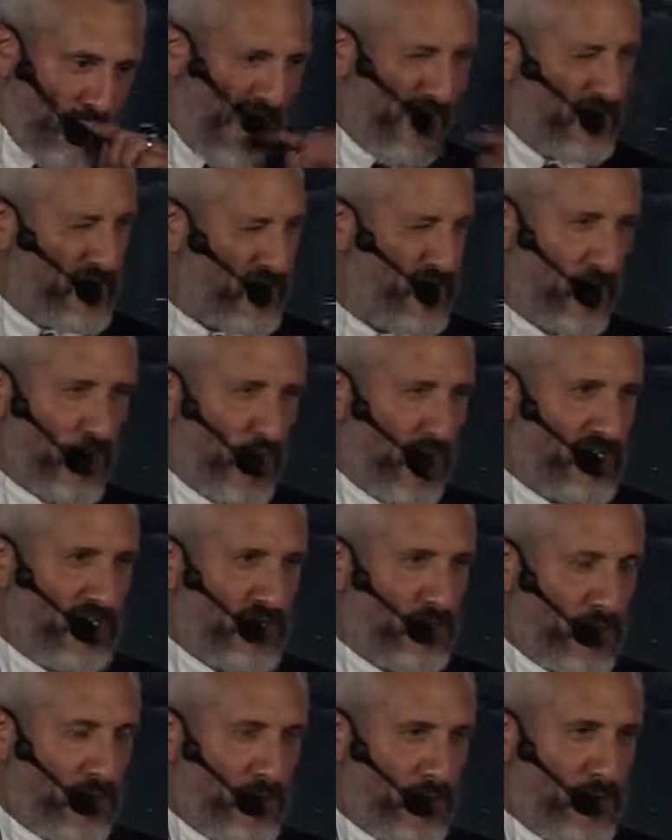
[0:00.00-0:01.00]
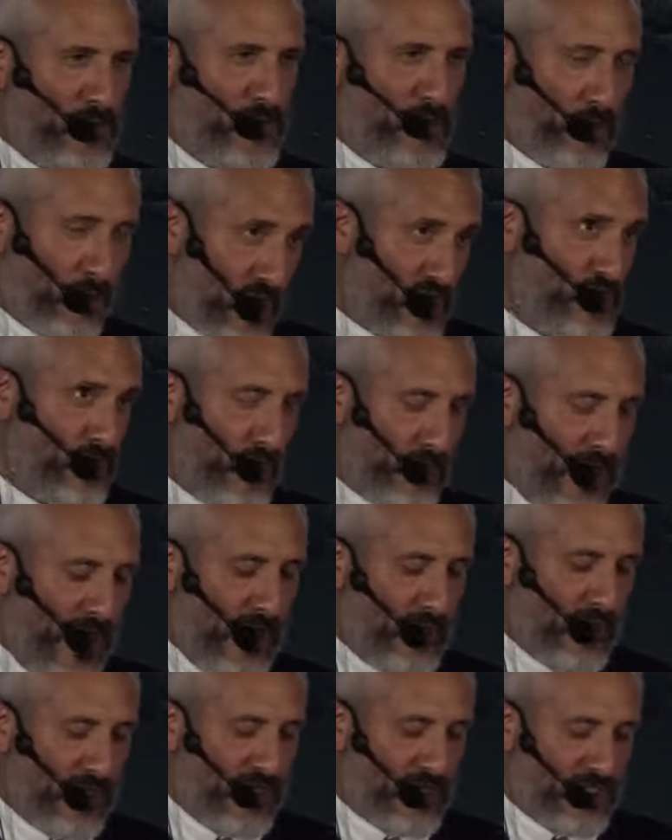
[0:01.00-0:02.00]
and there's still questions which
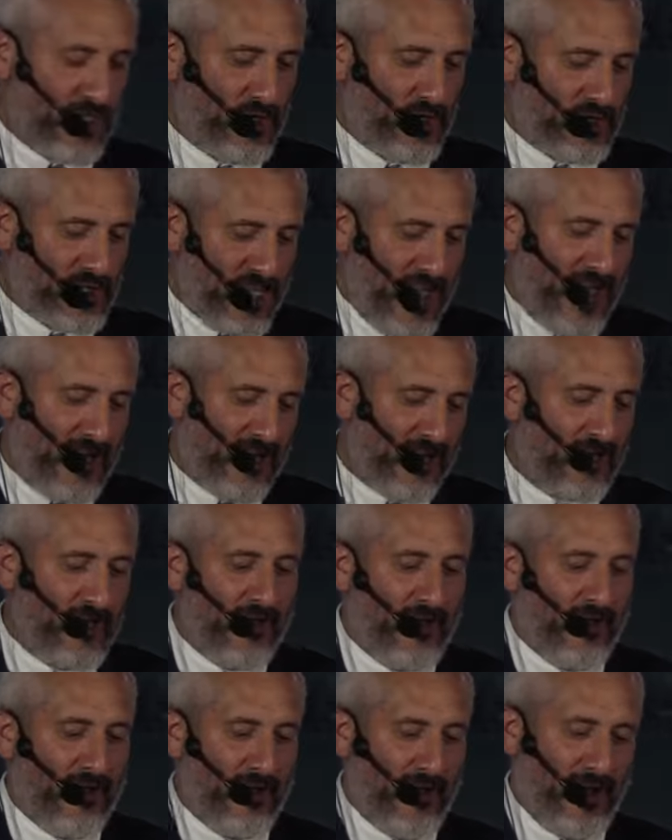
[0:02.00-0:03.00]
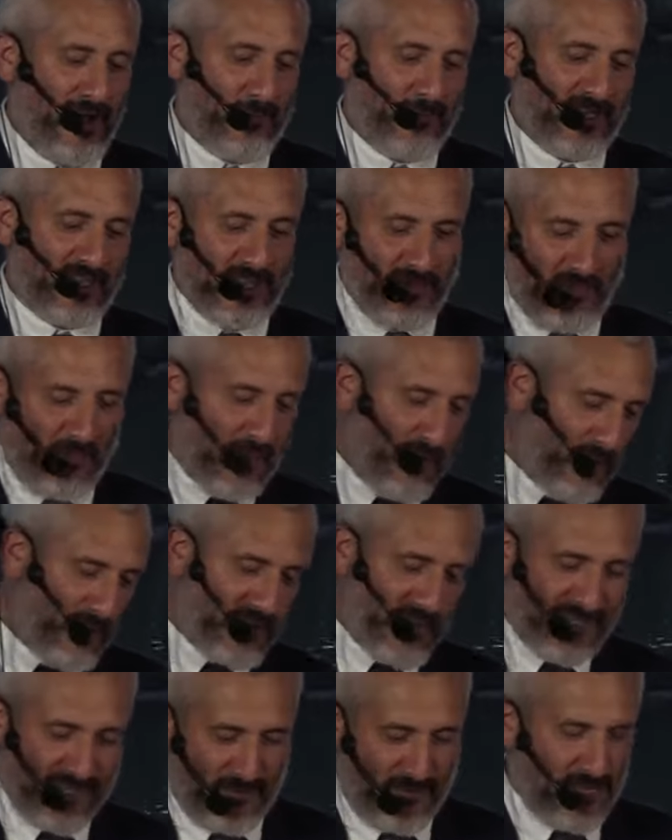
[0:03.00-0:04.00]
remain with his understanding, and different
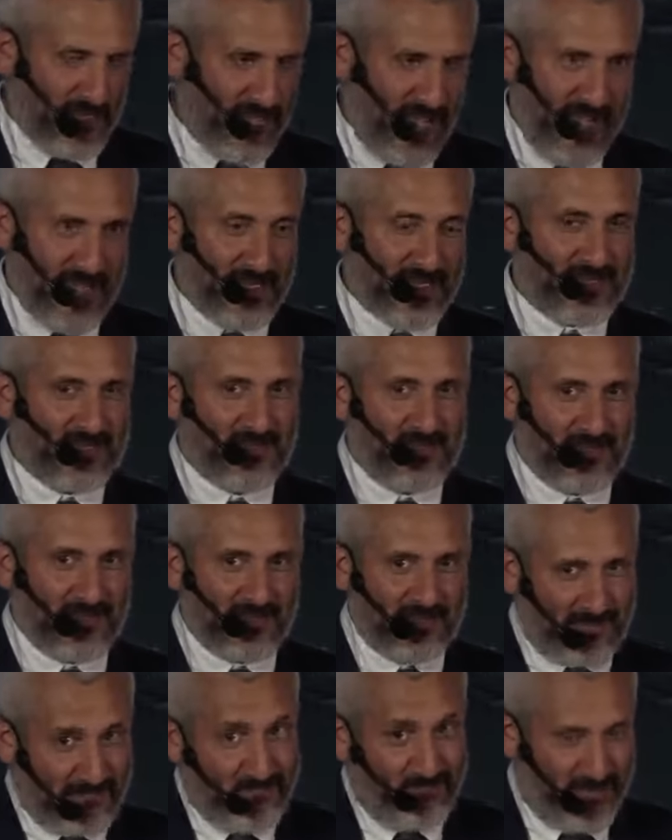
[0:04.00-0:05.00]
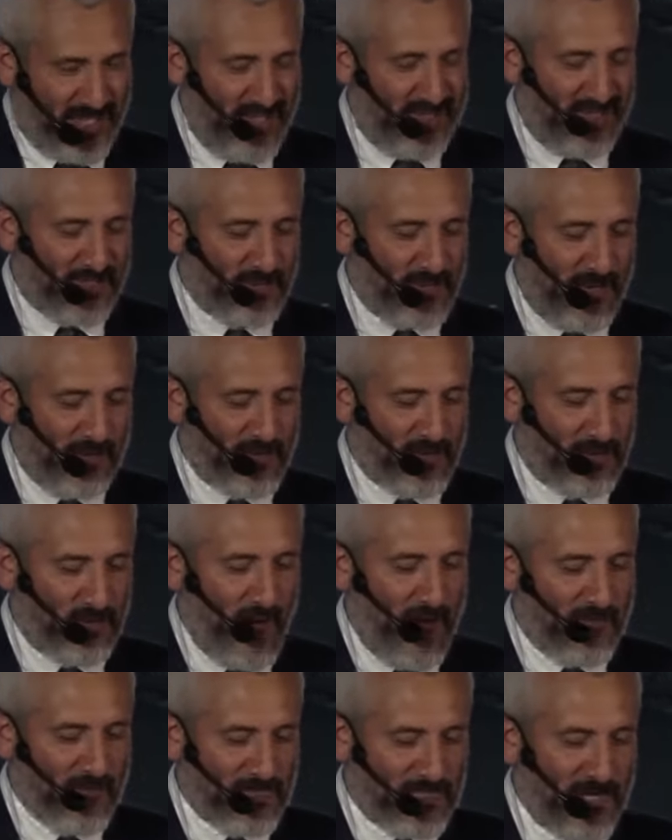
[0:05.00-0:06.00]
people take different takes, because again, that's what happens with
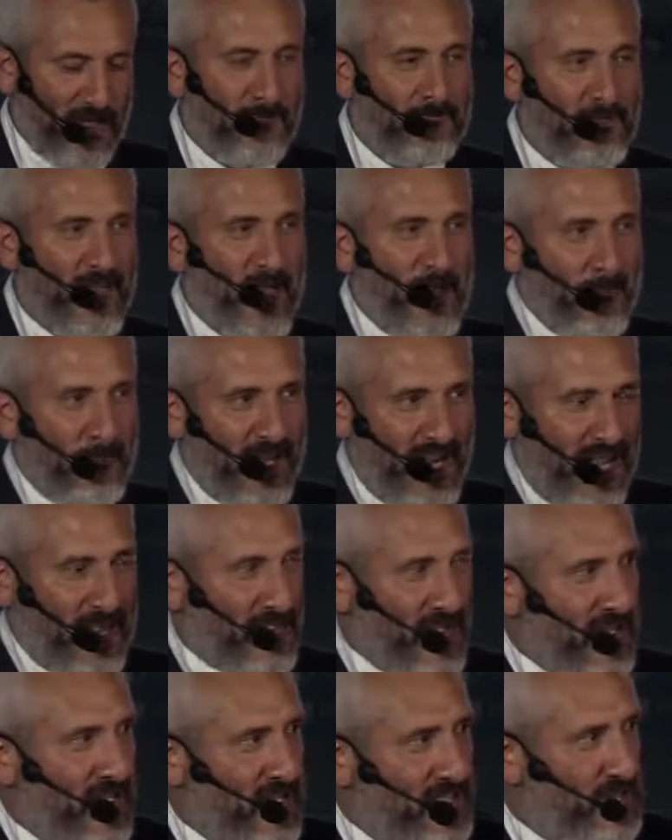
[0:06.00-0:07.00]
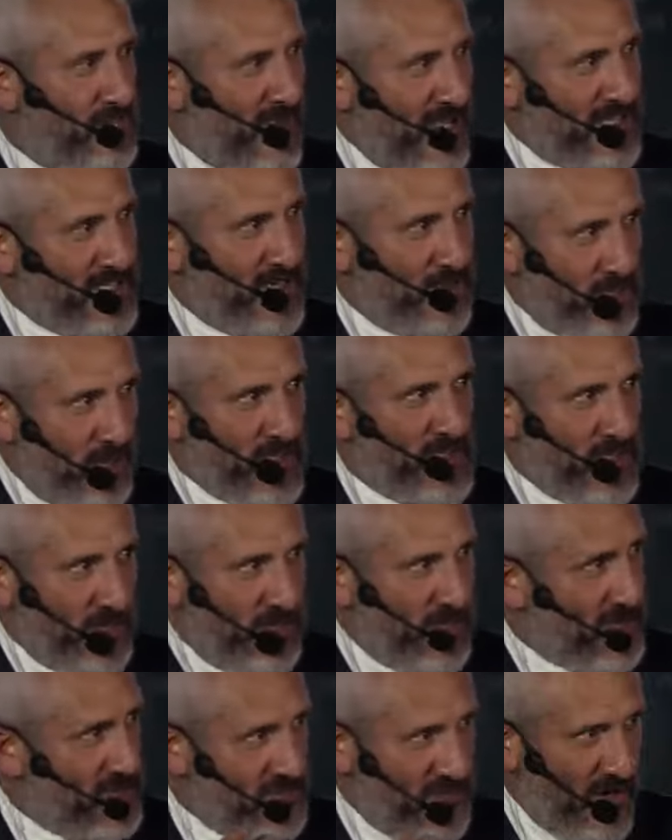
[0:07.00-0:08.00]
prophecy. But I think his basic
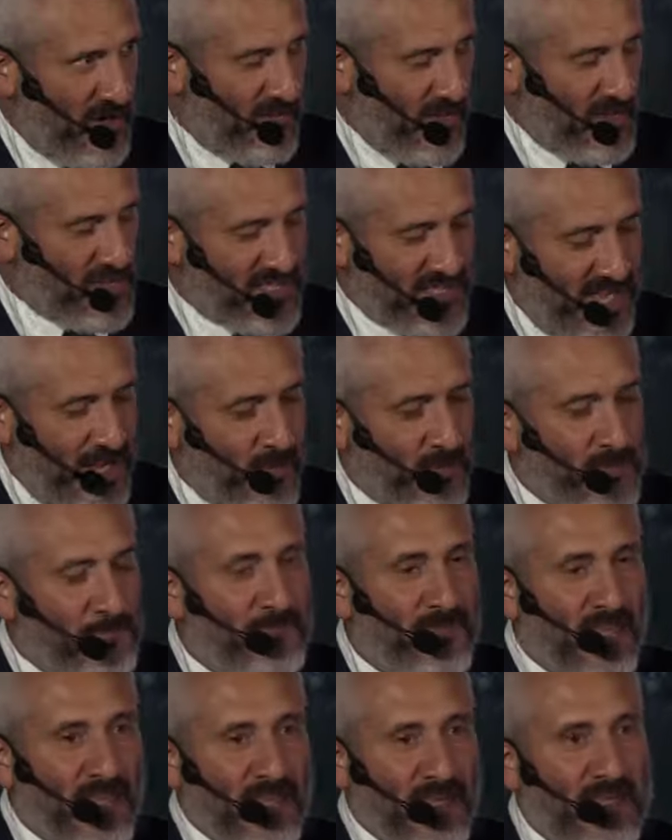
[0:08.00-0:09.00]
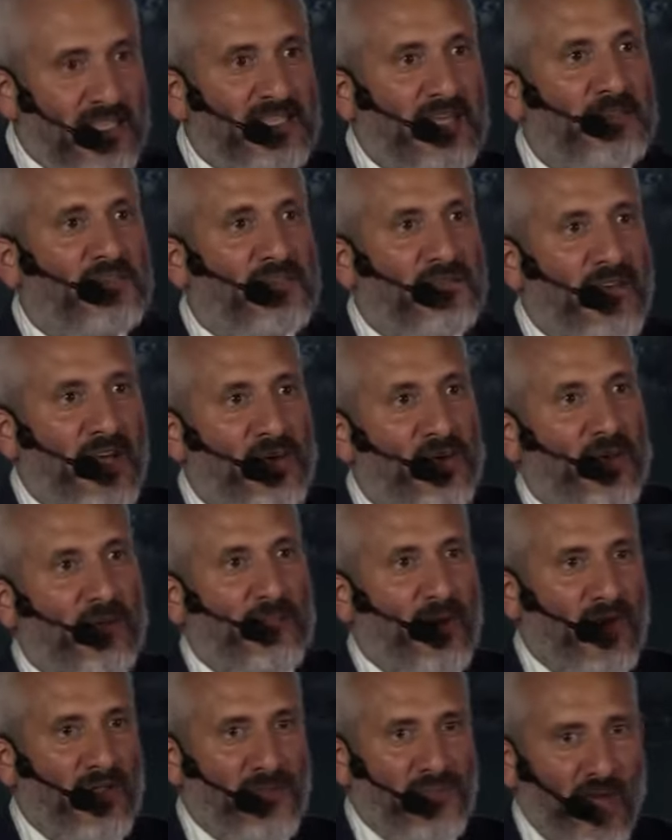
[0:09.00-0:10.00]
principle is very, very sound. His name is Venerable
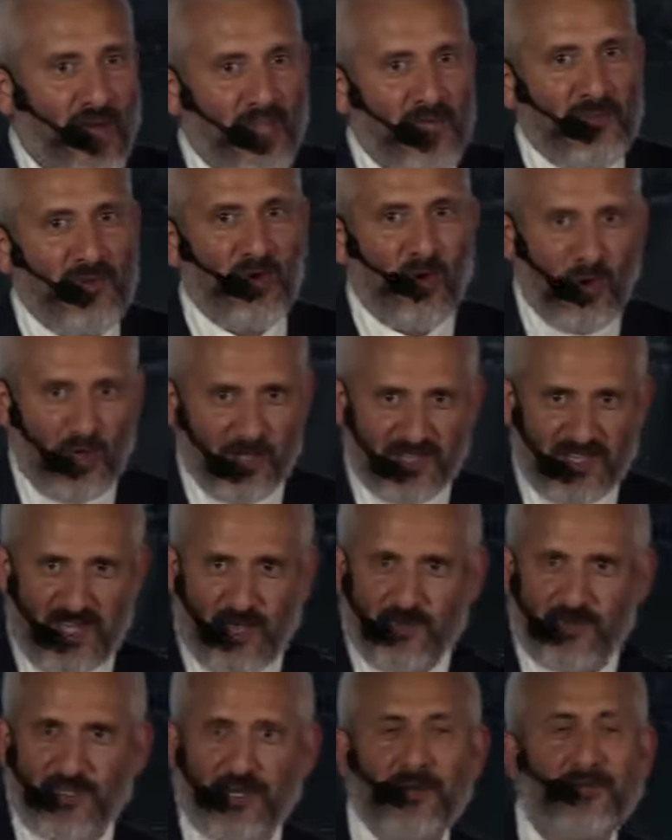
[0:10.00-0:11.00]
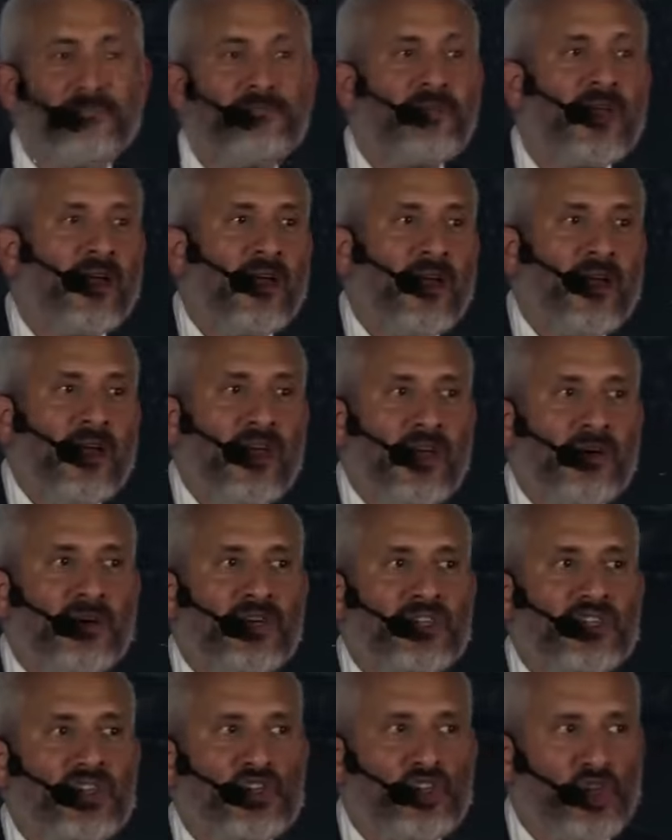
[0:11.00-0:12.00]
Bartholomew Holzhauser. He
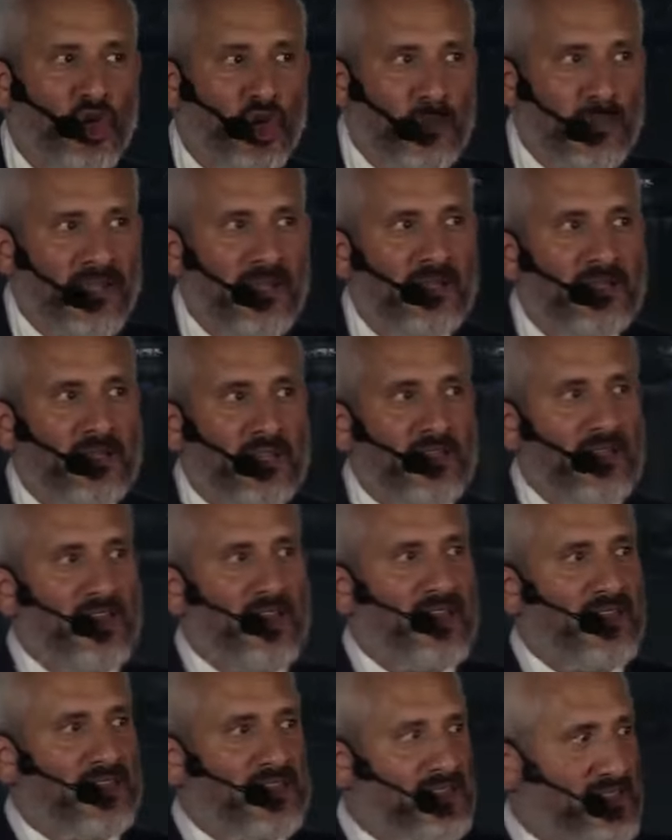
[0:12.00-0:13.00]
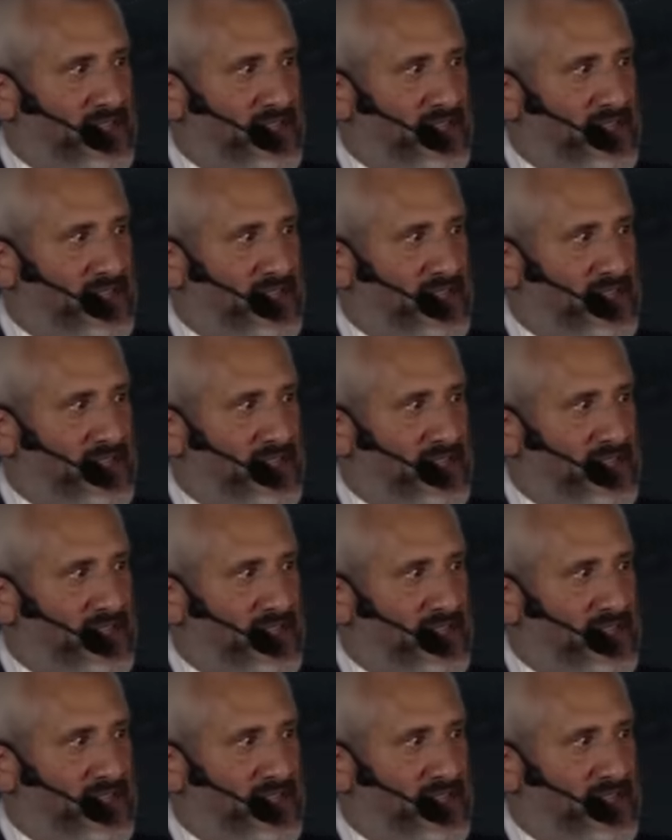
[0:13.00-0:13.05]
was a German living in the